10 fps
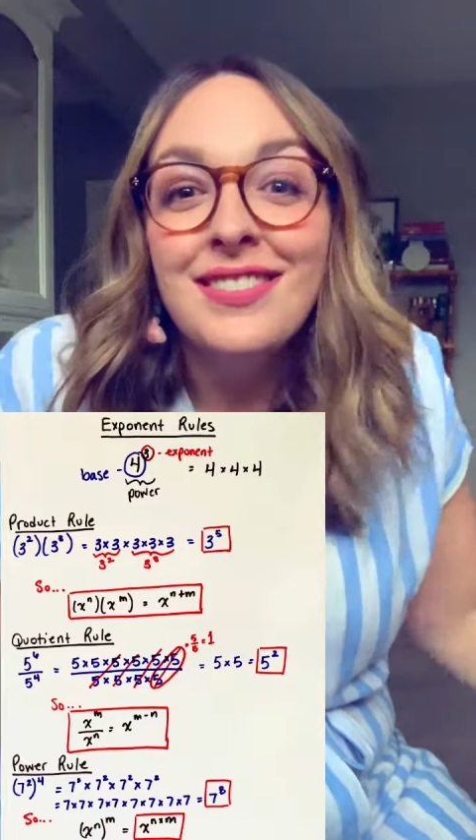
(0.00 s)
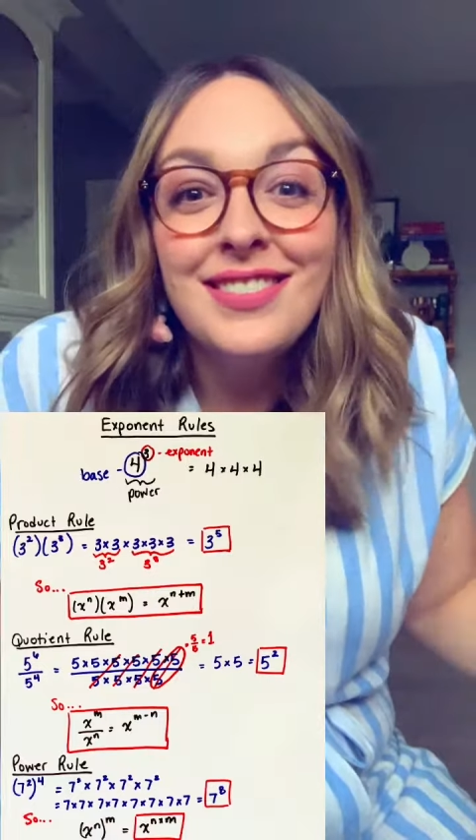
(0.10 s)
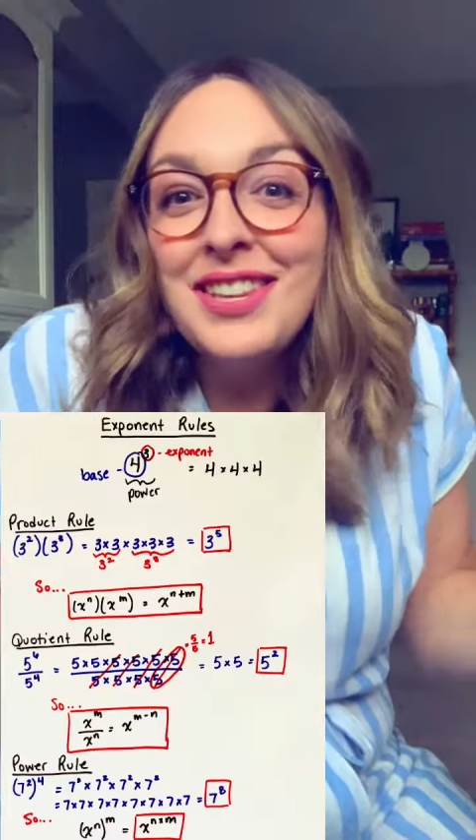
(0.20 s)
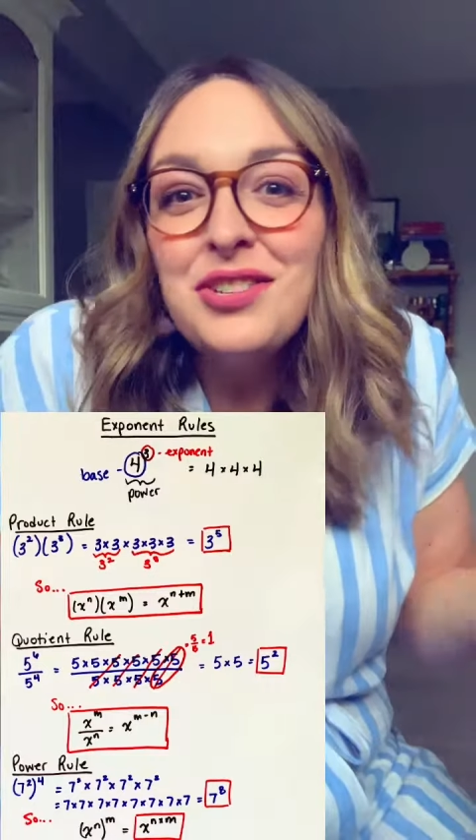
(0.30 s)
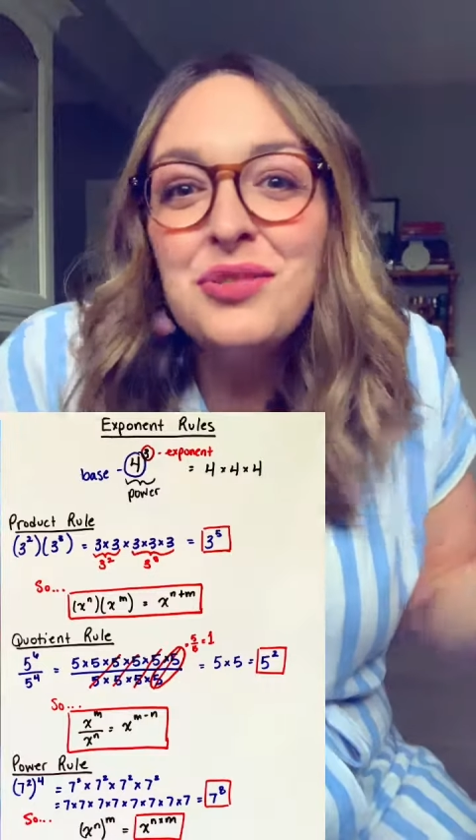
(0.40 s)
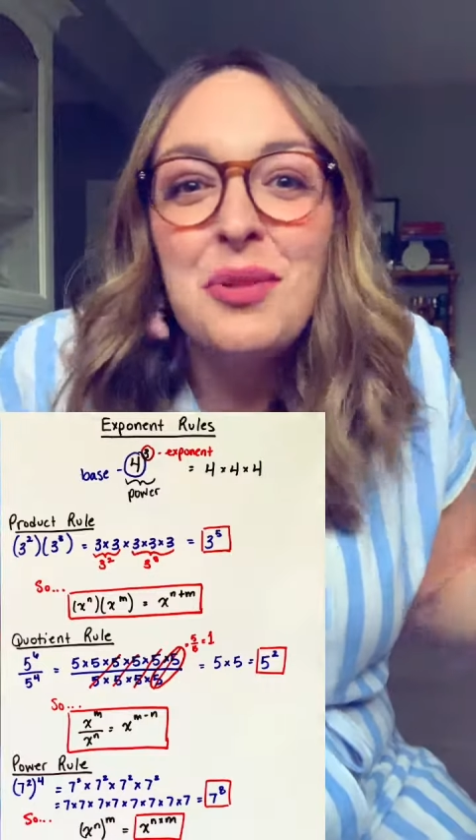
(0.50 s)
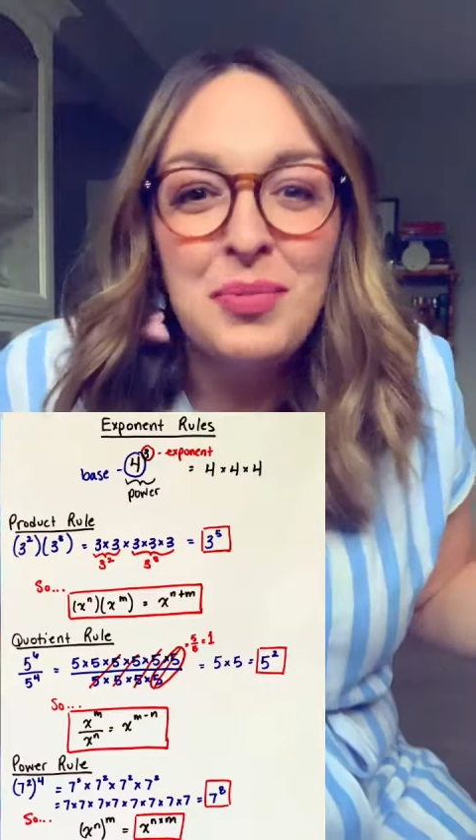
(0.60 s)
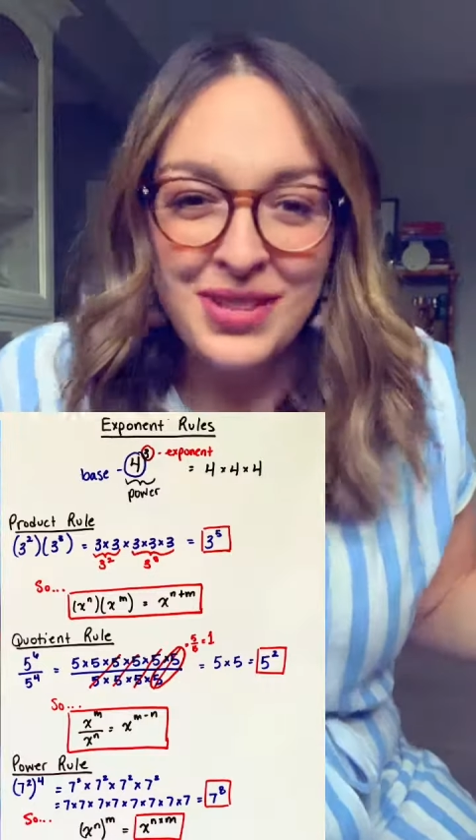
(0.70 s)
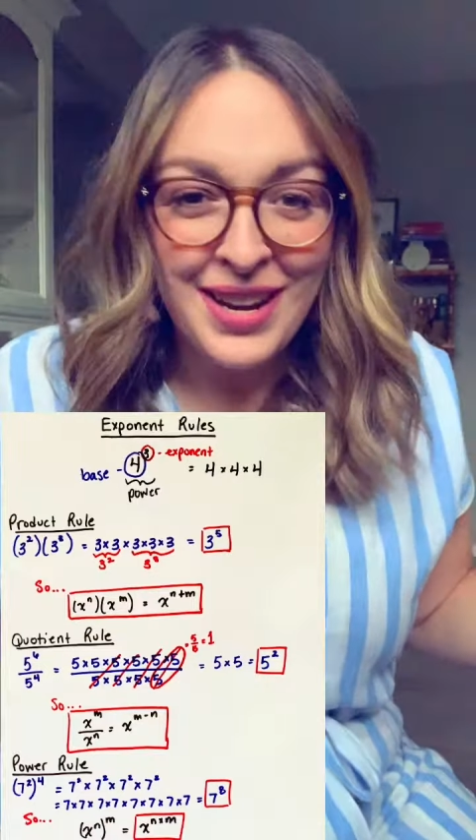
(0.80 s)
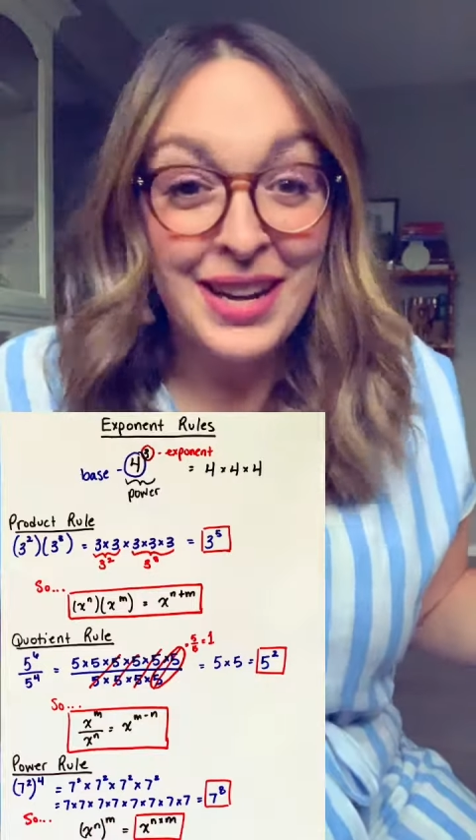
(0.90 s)
they just
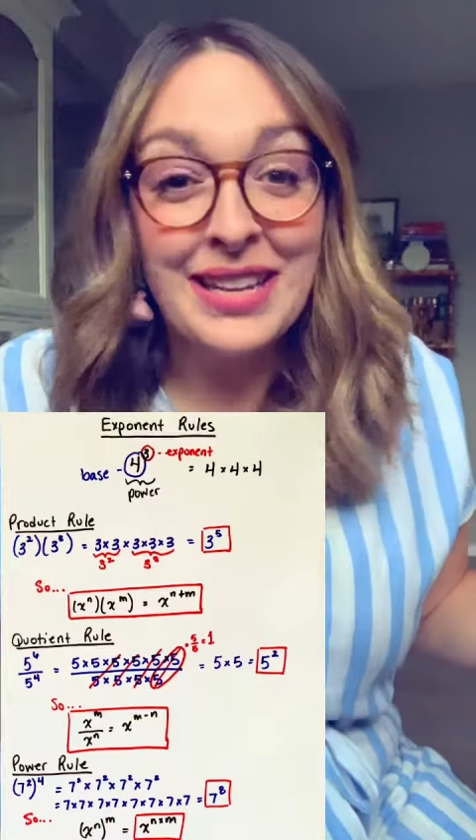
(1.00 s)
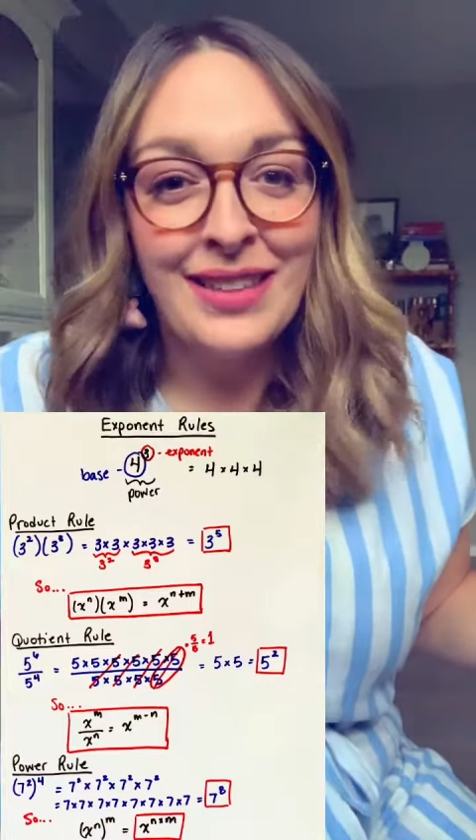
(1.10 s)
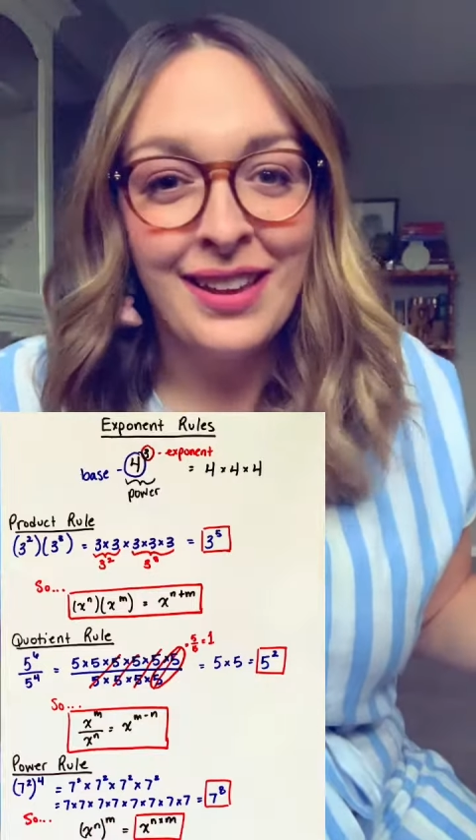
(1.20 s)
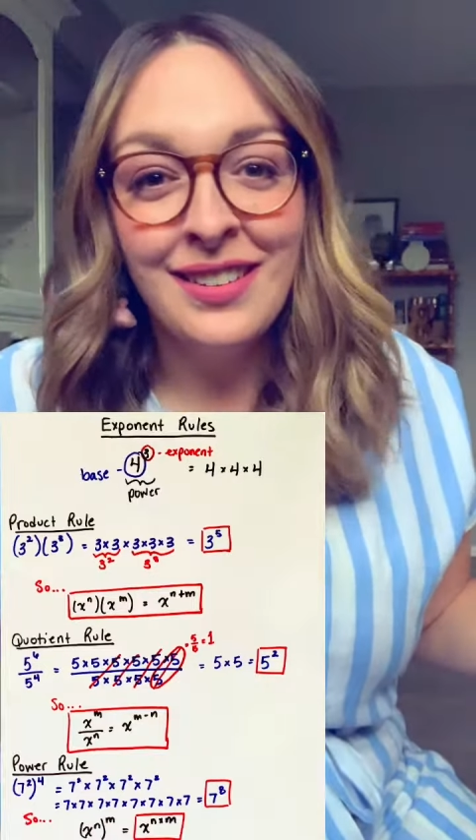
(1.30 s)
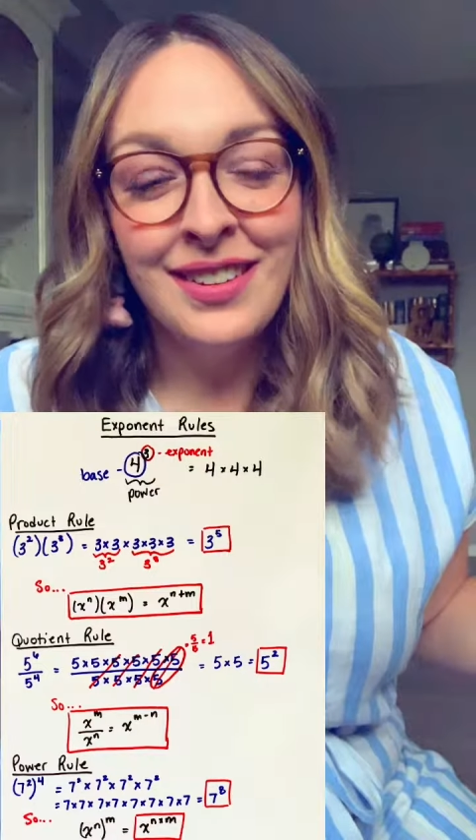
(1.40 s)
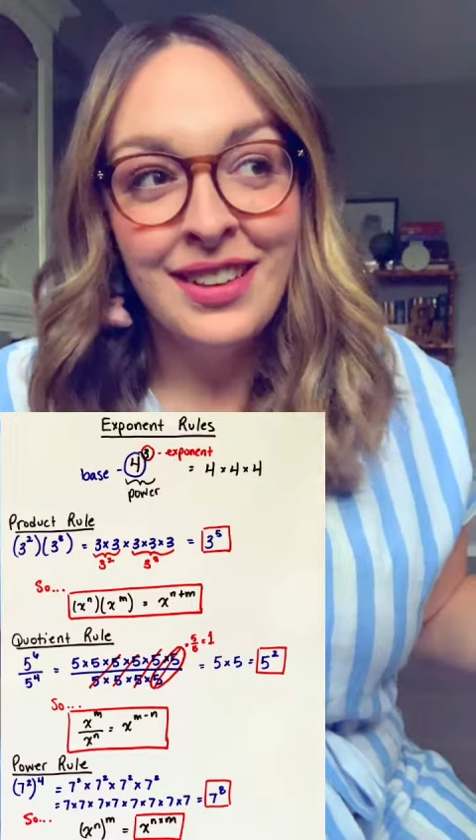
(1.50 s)
represent anything.